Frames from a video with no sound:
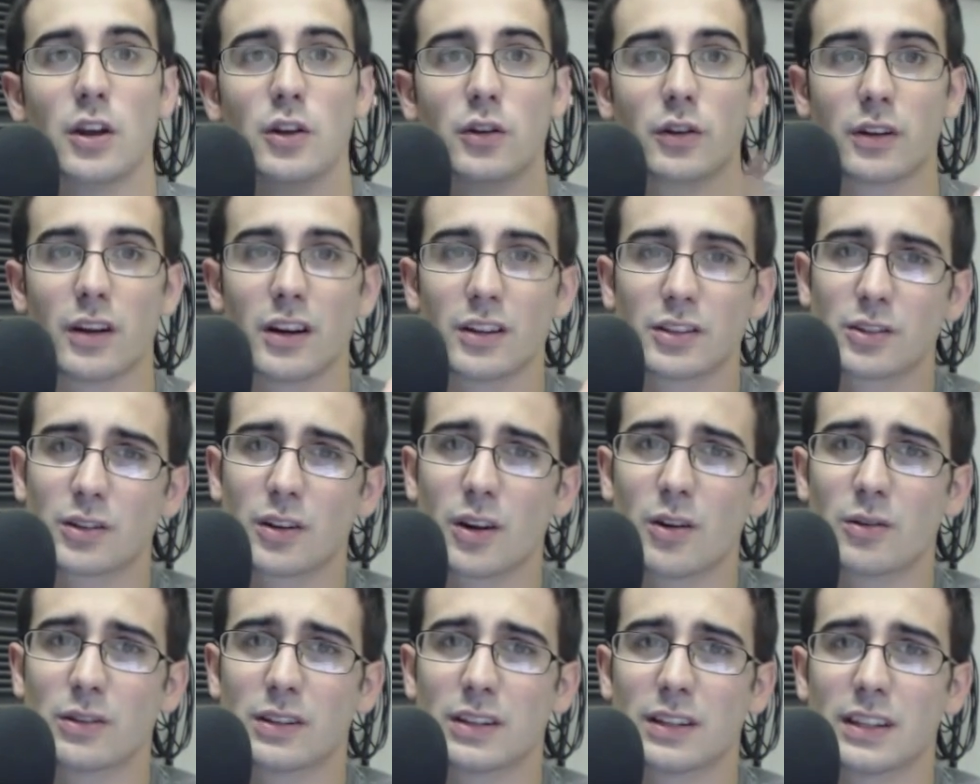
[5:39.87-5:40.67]
You can also
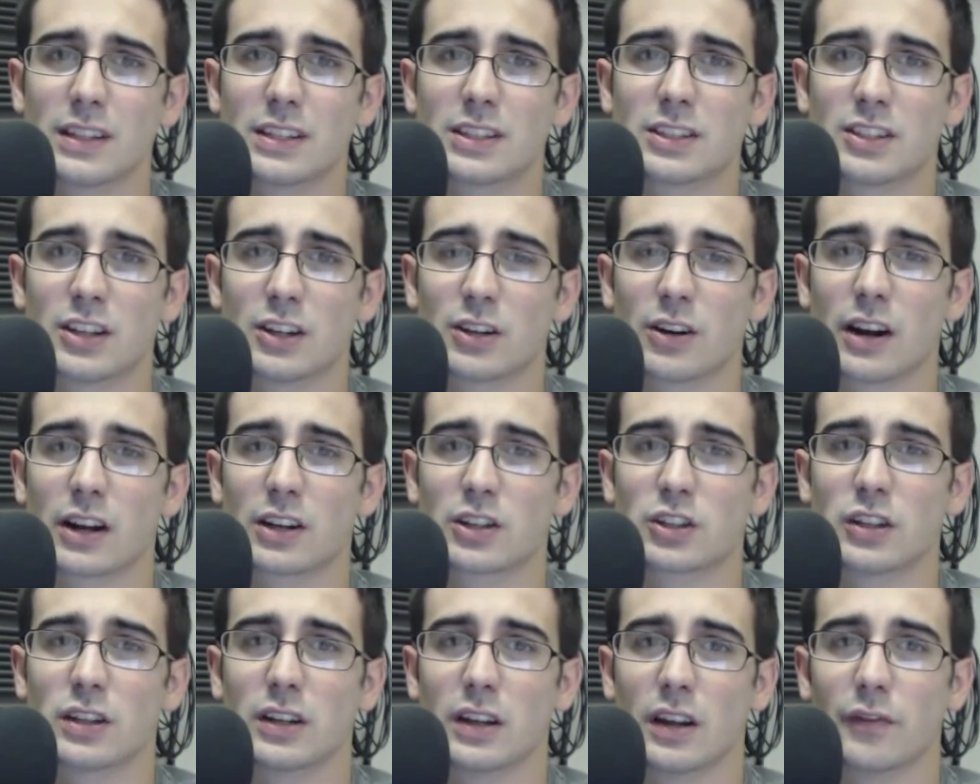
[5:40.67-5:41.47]
go into this
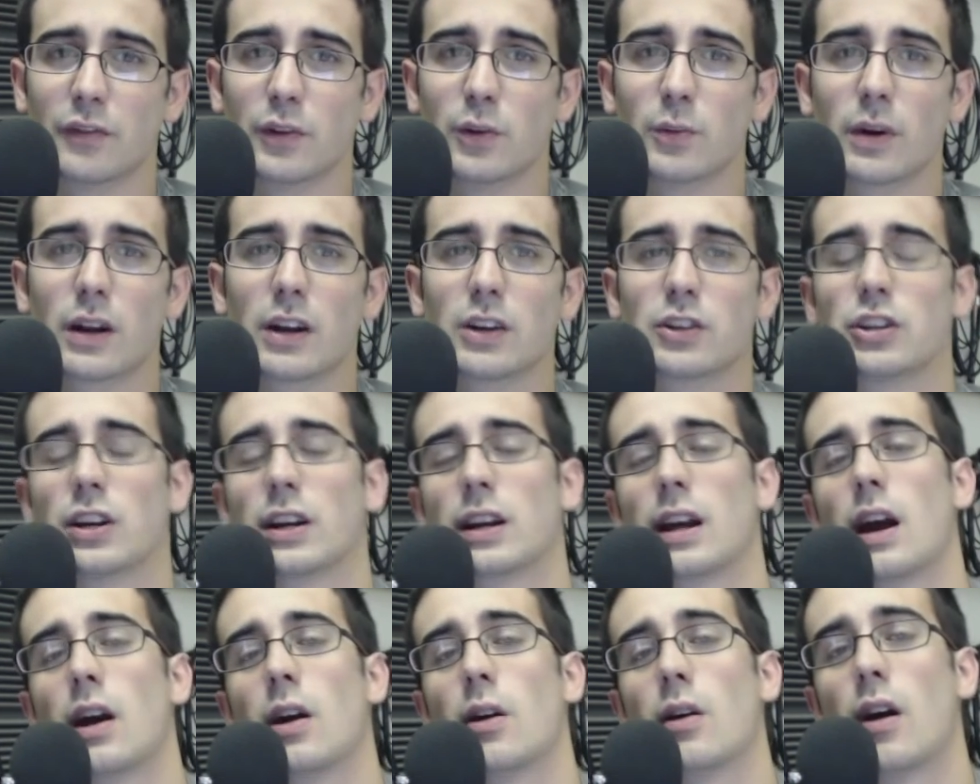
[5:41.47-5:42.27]
direction if you want to
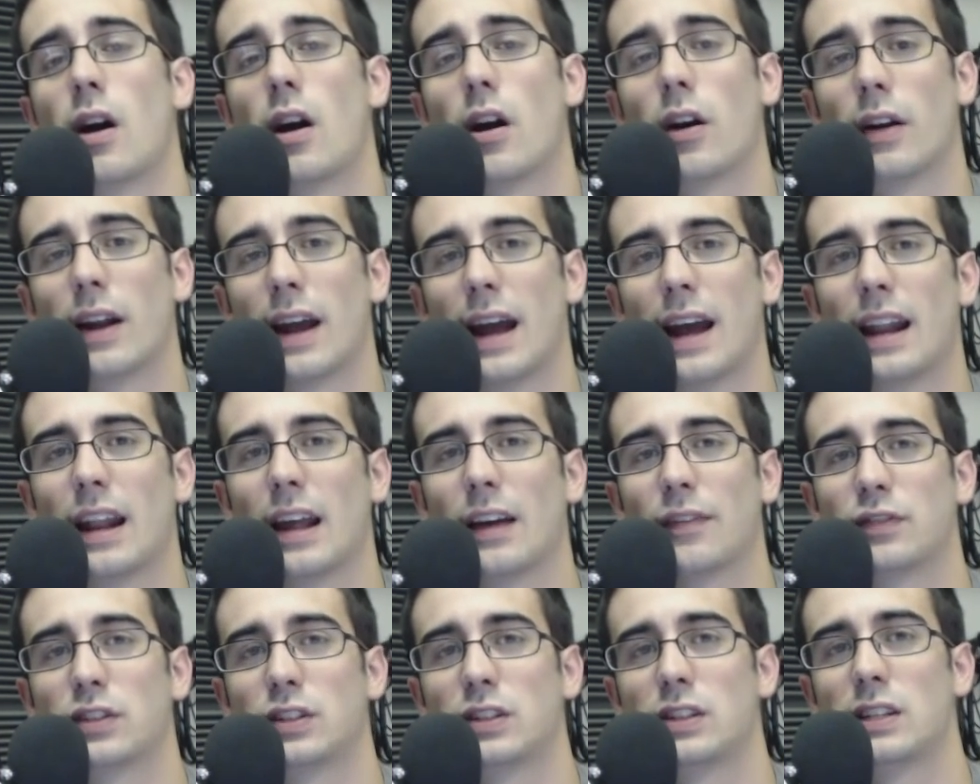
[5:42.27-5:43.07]
check out our
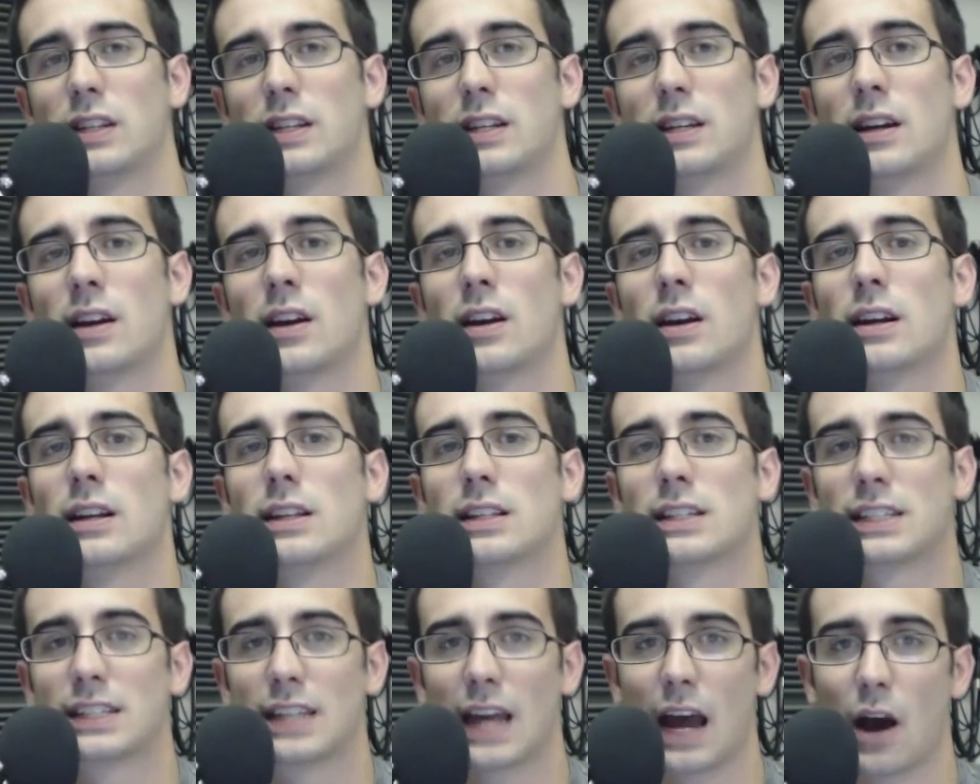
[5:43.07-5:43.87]
NFC
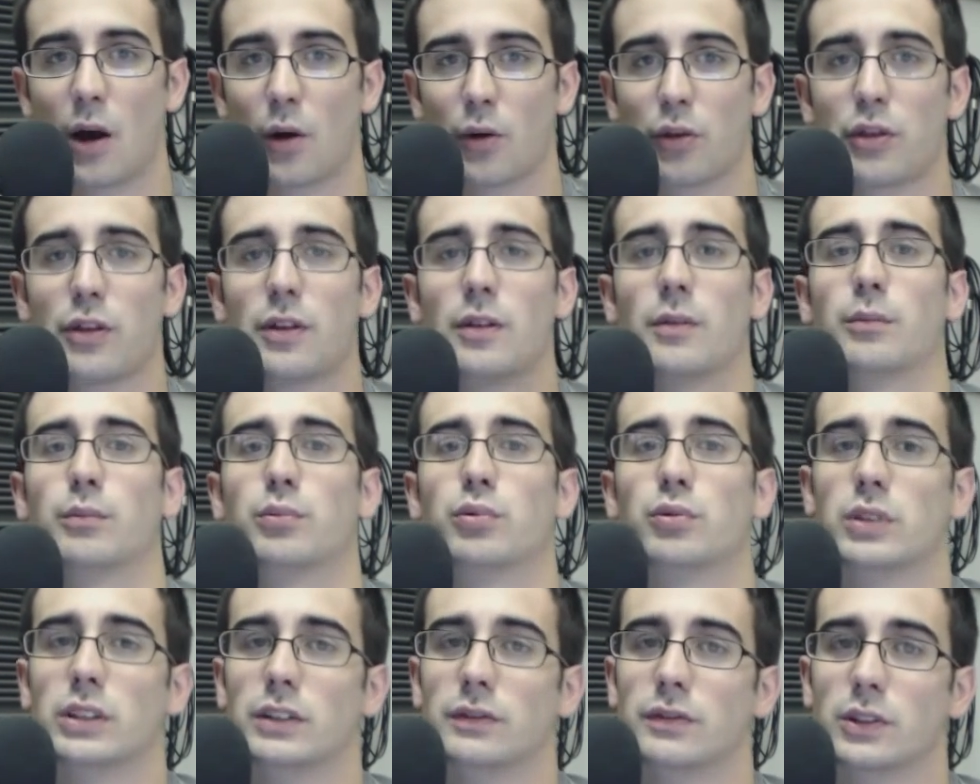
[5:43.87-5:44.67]
South
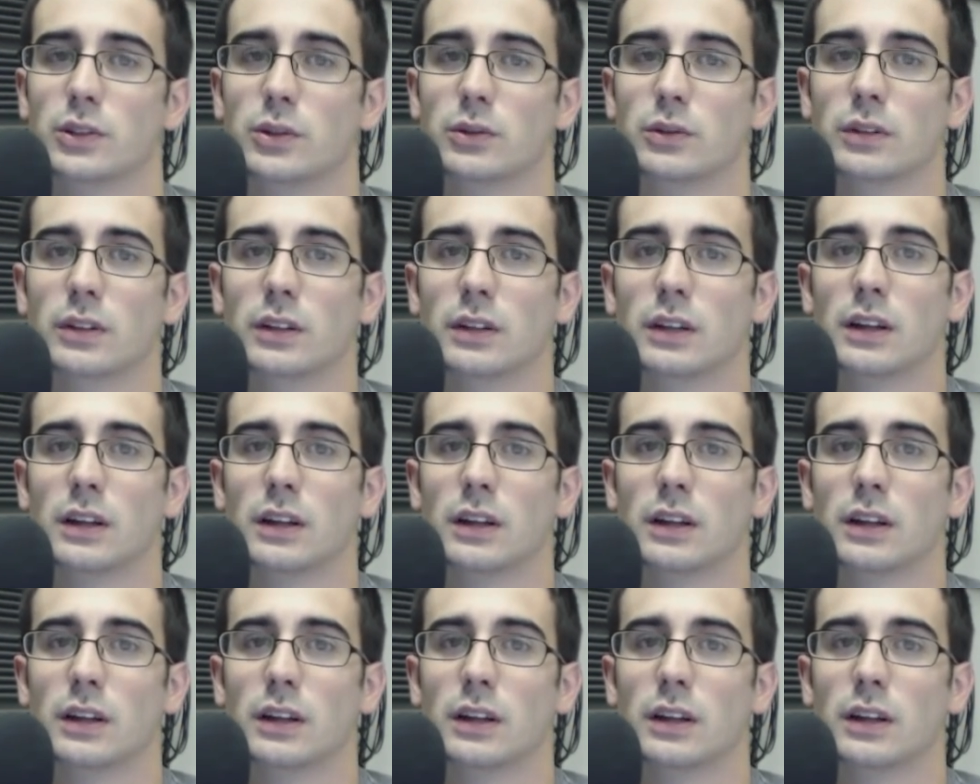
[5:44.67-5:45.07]
preview.